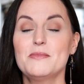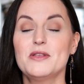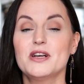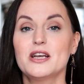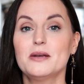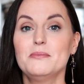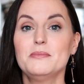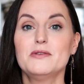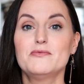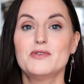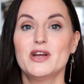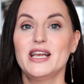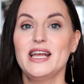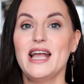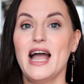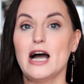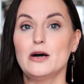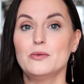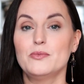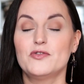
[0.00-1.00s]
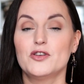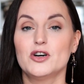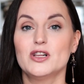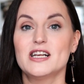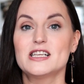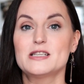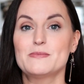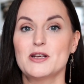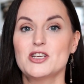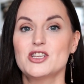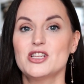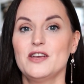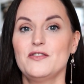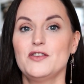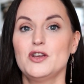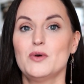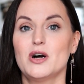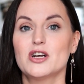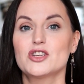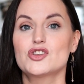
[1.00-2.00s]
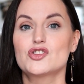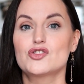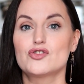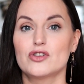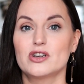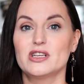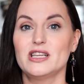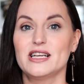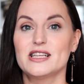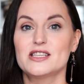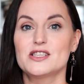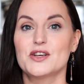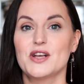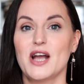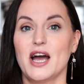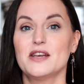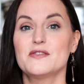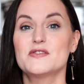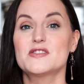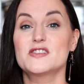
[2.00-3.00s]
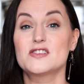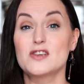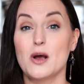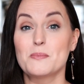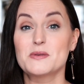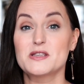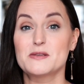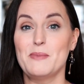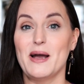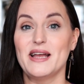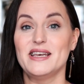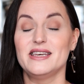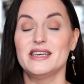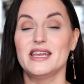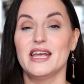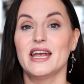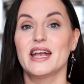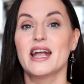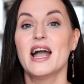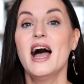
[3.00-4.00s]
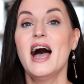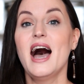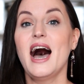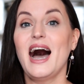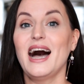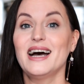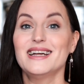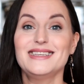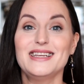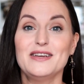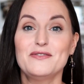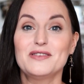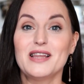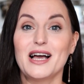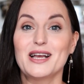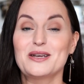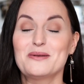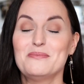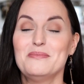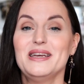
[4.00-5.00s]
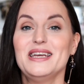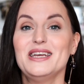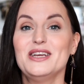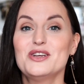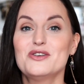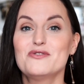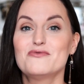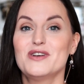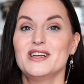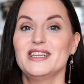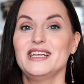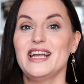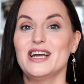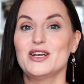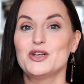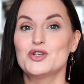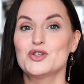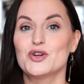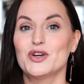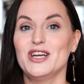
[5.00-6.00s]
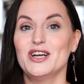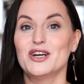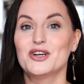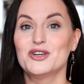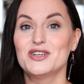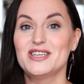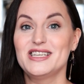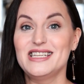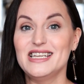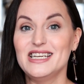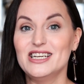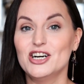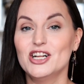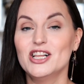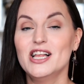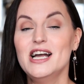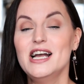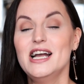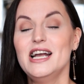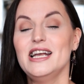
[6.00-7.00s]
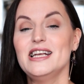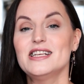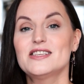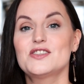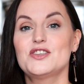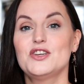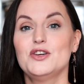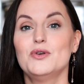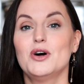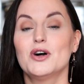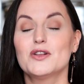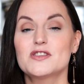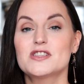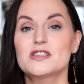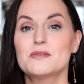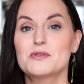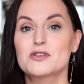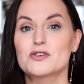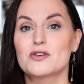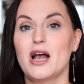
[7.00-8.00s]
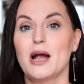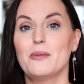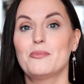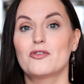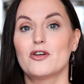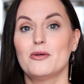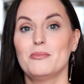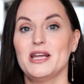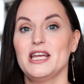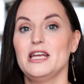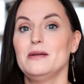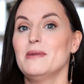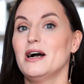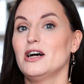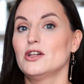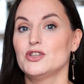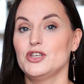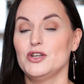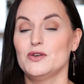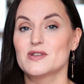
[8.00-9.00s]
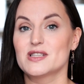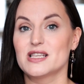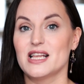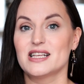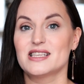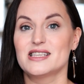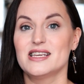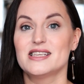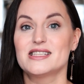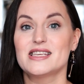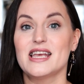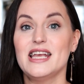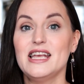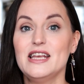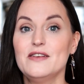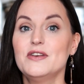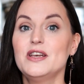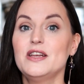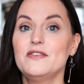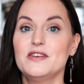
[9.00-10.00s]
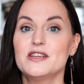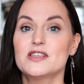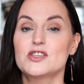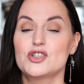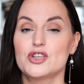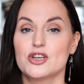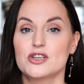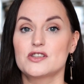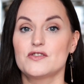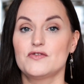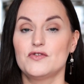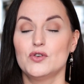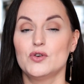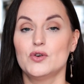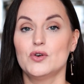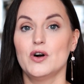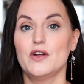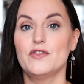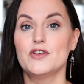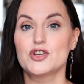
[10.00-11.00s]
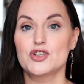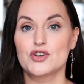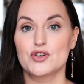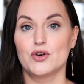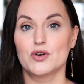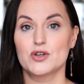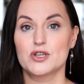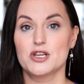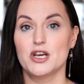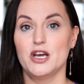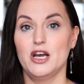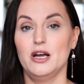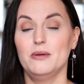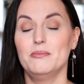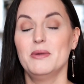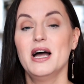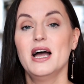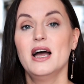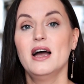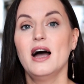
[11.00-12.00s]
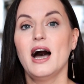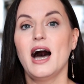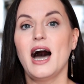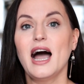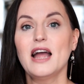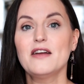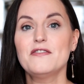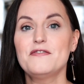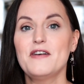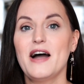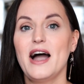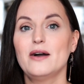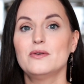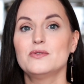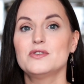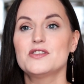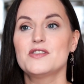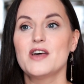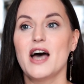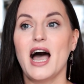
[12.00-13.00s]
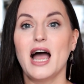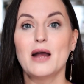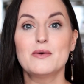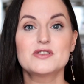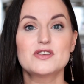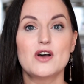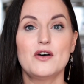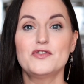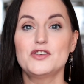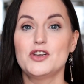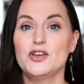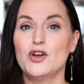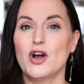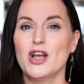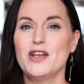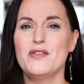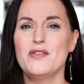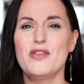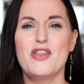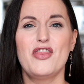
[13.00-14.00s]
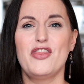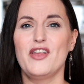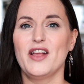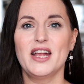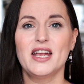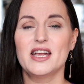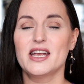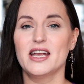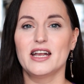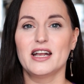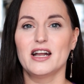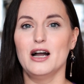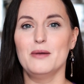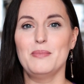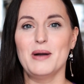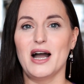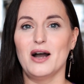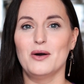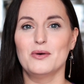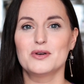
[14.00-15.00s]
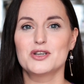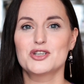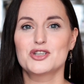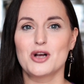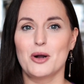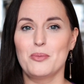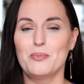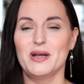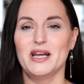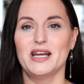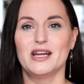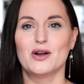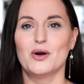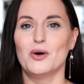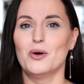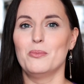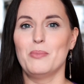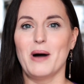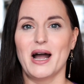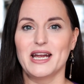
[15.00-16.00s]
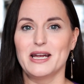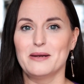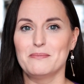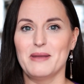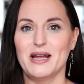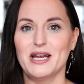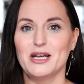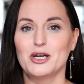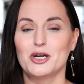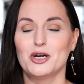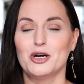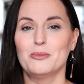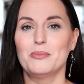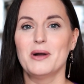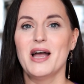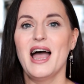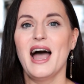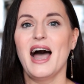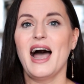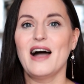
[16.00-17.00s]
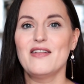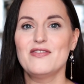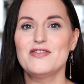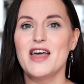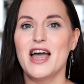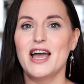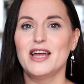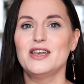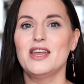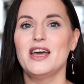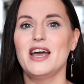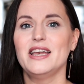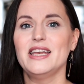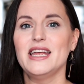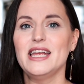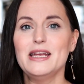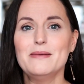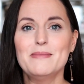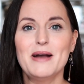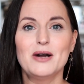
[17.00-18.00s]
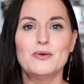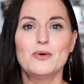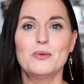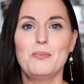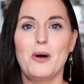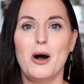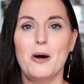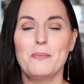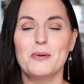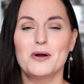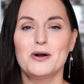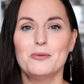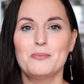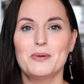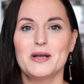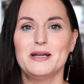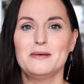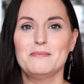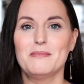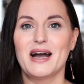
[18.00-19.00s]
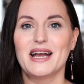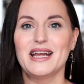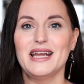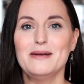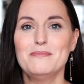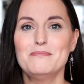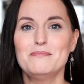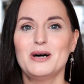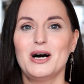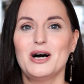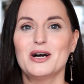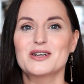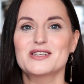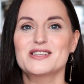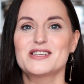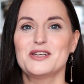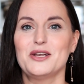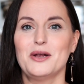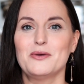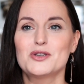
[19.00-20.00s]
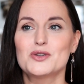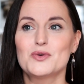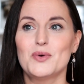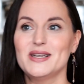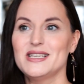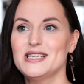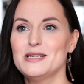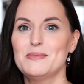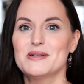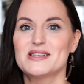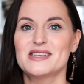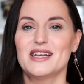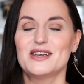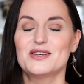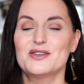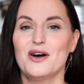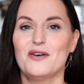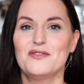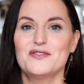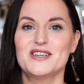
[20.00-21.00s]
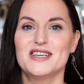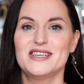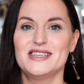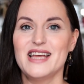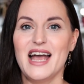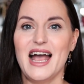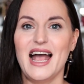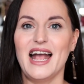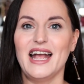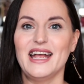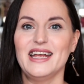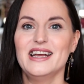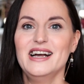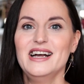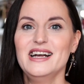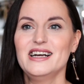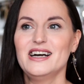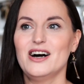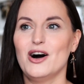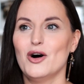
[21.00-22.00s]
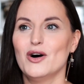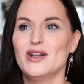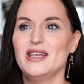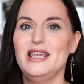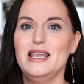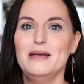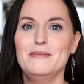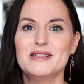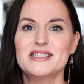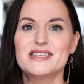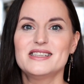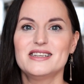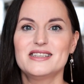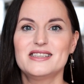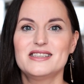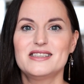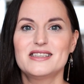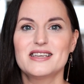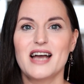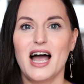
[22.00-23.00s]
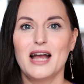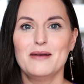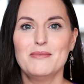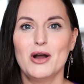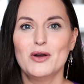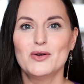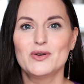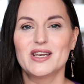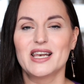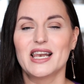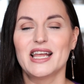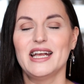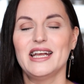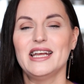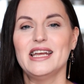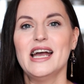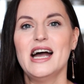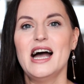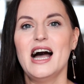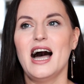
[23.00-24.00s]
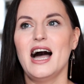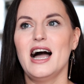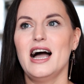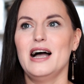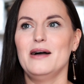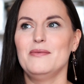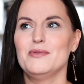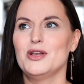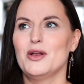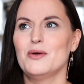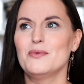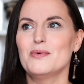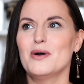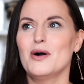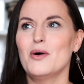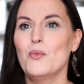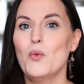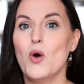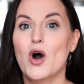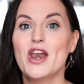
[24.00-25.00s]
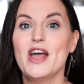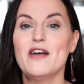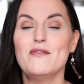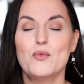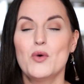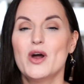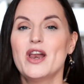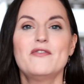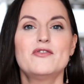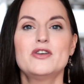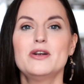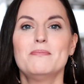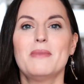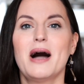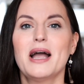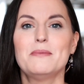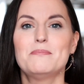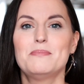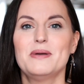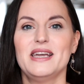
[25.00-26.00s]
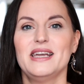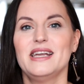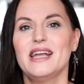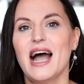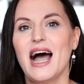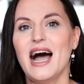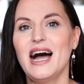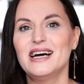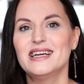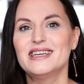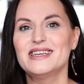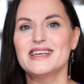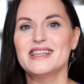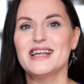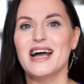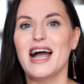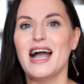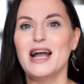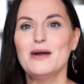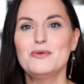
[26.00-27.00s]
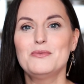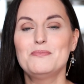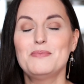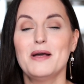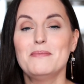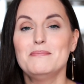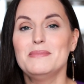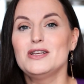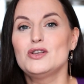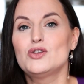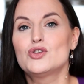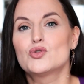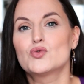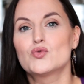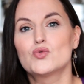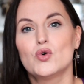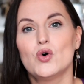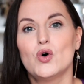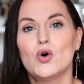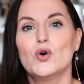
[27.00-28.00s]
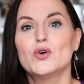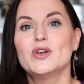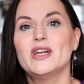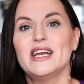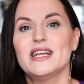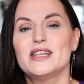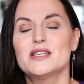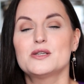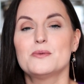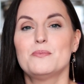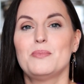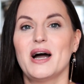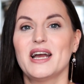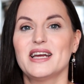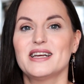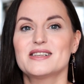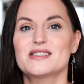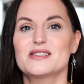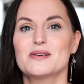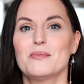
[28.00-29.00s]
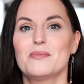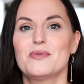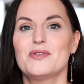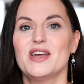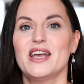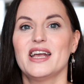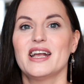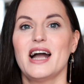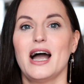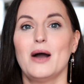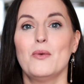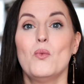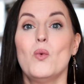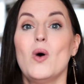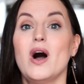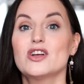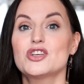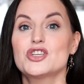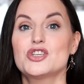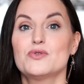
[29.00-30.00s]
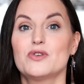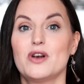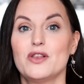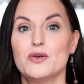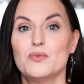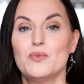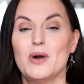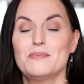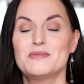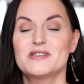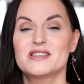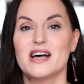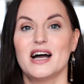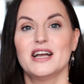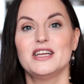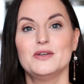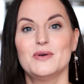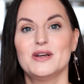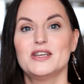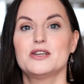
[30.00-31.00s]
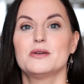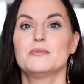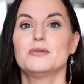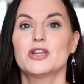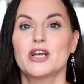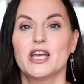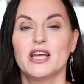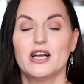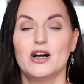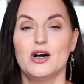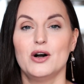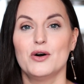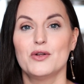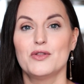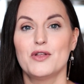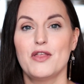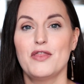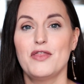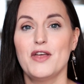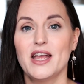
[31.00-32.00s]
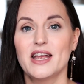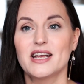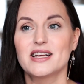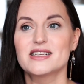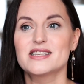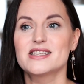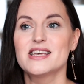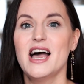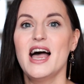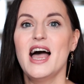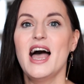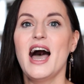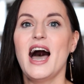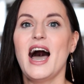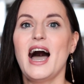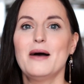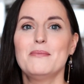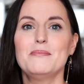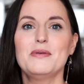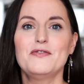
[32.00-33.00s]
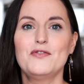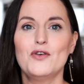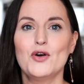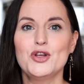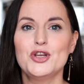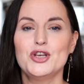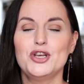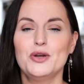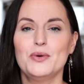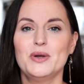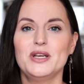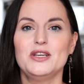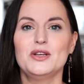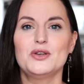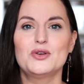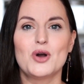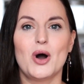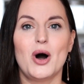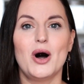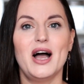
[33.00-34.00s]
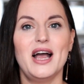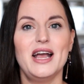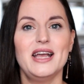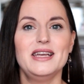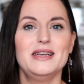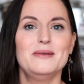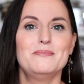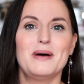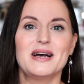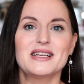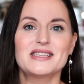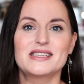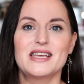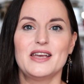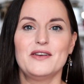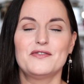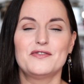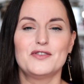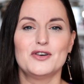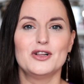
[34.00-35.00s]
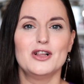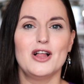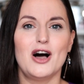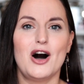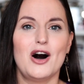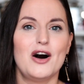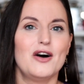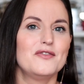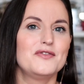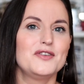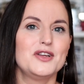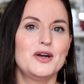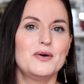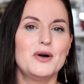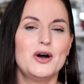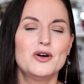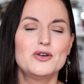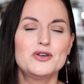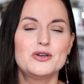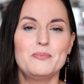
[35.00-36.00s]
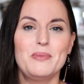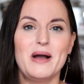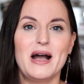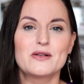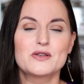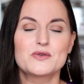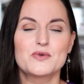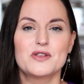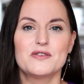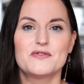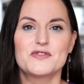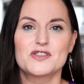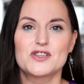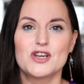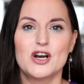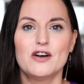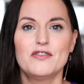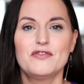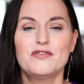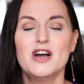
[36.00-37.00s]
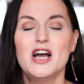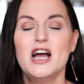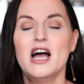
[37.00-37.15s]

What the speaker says: that can be really helpful, especially if you are struggling to kind of stop spending, and if, like me, you really enjoy a good deal, is to unsubscribe from email newsletters, even if it's just for the short term. I found that I was often not thinking about shopping or buying makeup, and then an email would pop up in my inbox, you know, 20% off today or limited time only, you know, whatever it might be. And I would then be drawn into buying something, and whilst you were on the website, you ended up looking at other things, and before you knew it, you'd got a basket full of, you know, £100 worth of stuff.